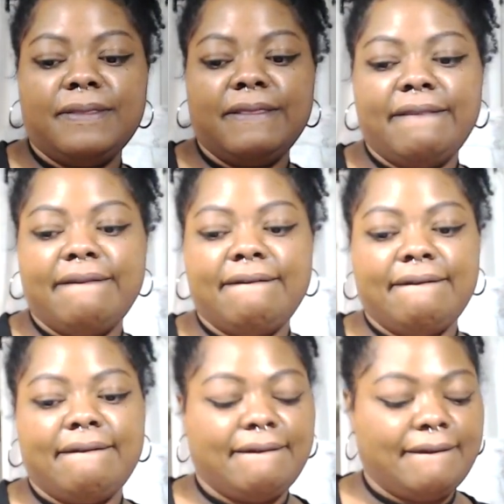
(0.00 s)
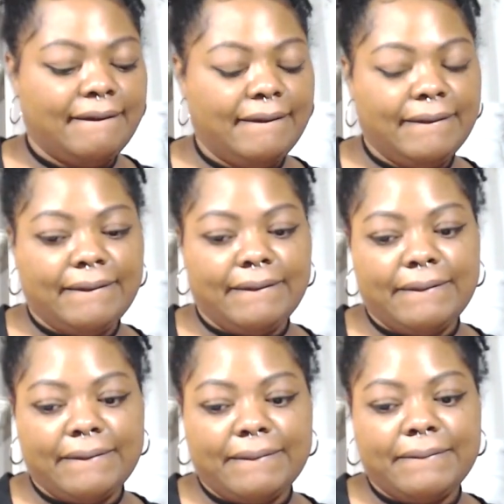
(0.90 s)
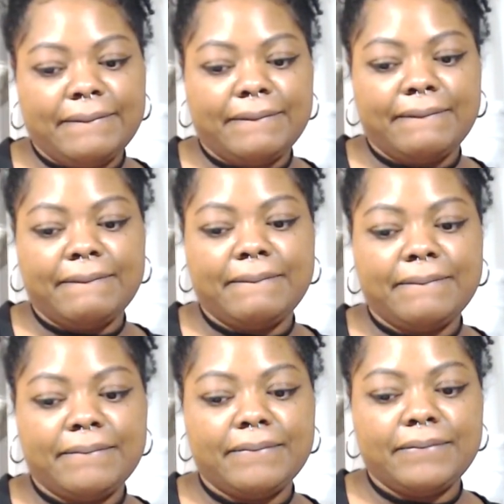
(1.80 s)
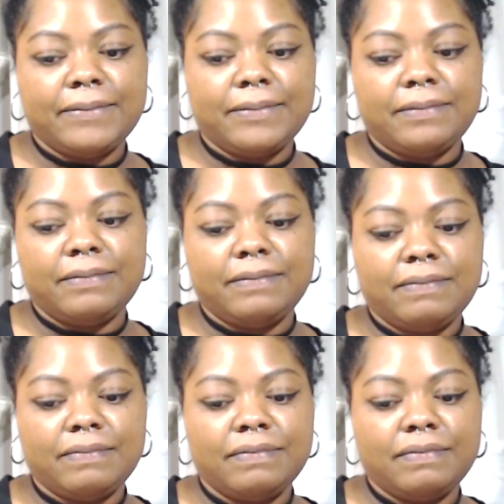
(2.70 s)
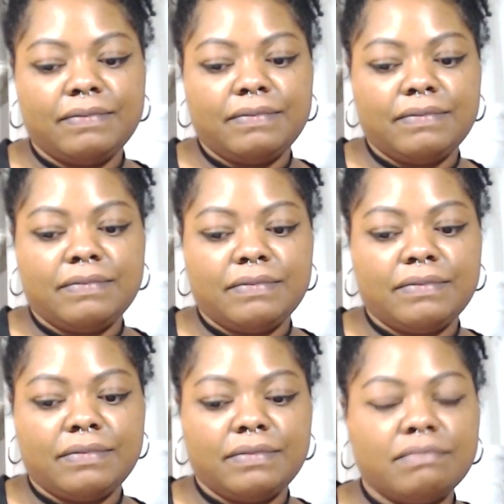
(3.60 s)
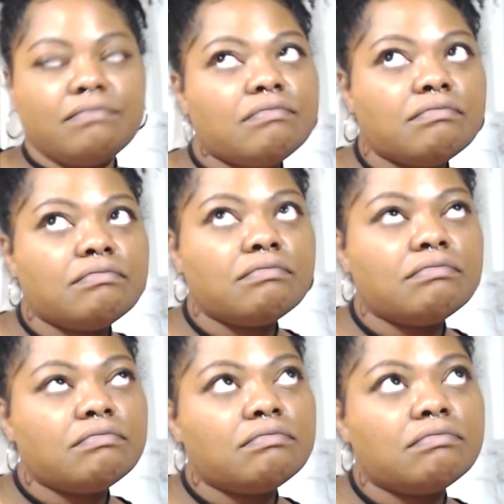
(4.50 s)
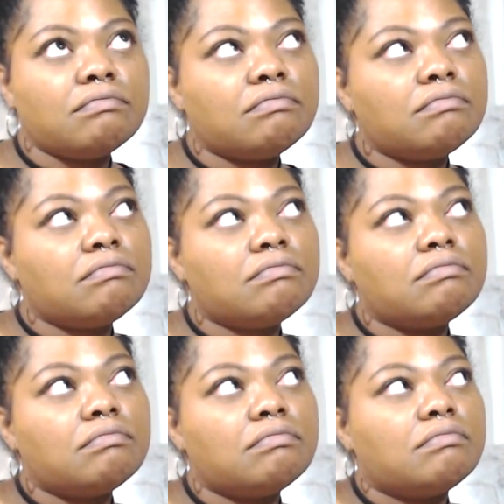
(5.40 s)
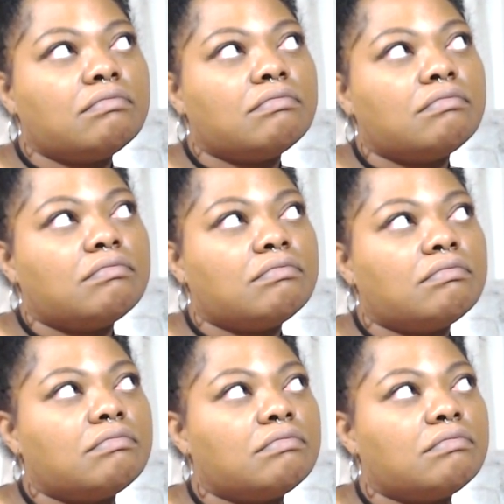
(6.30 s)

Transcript: Nobody speaks.